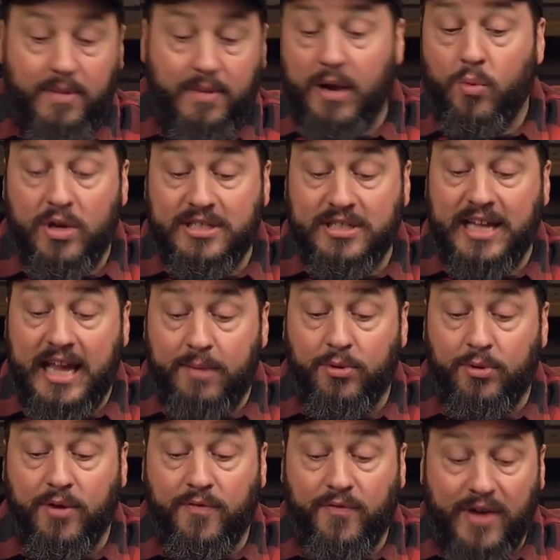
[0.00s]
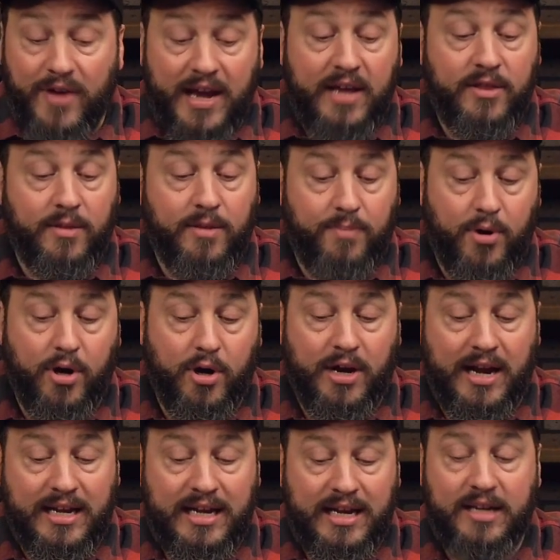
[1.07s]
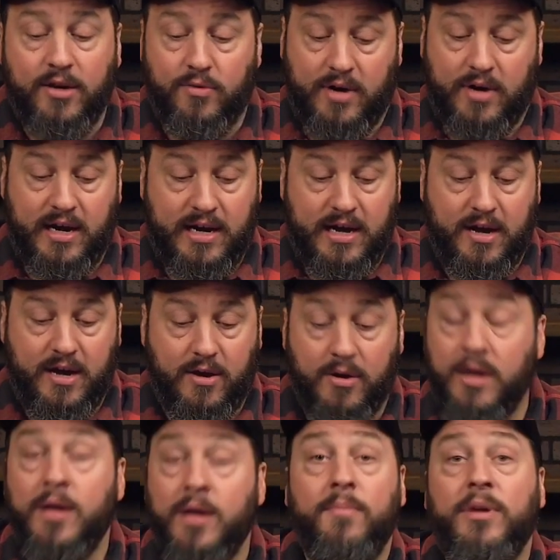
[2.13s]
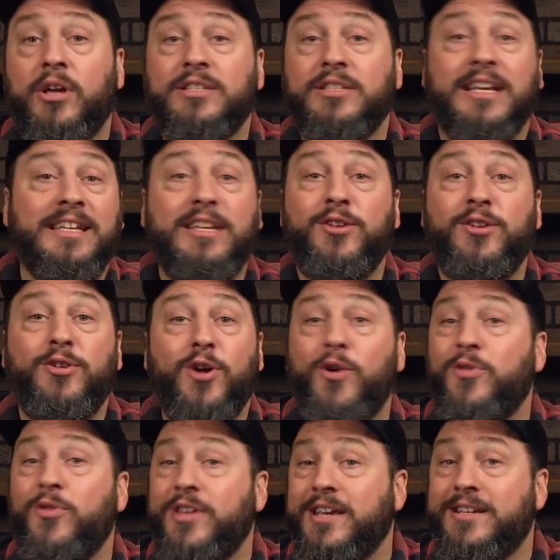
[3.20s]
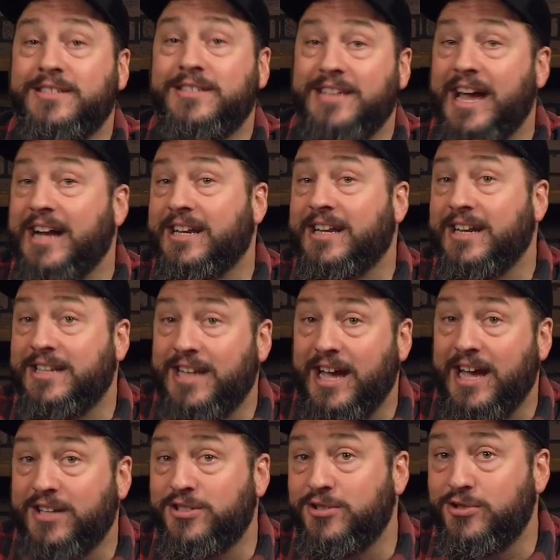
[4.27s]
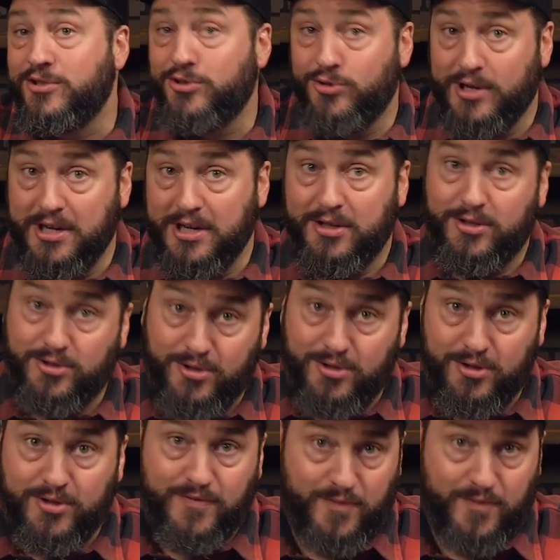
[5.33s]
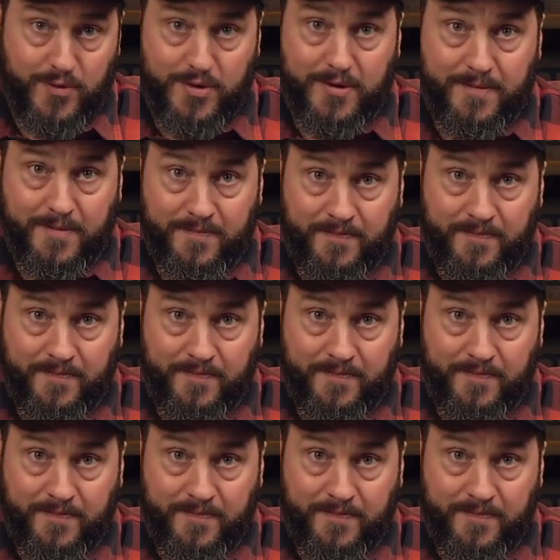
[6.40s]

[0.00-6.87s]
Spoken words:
But I wasn't able to find the part I needed right now because I didn't know the exact text string to search for.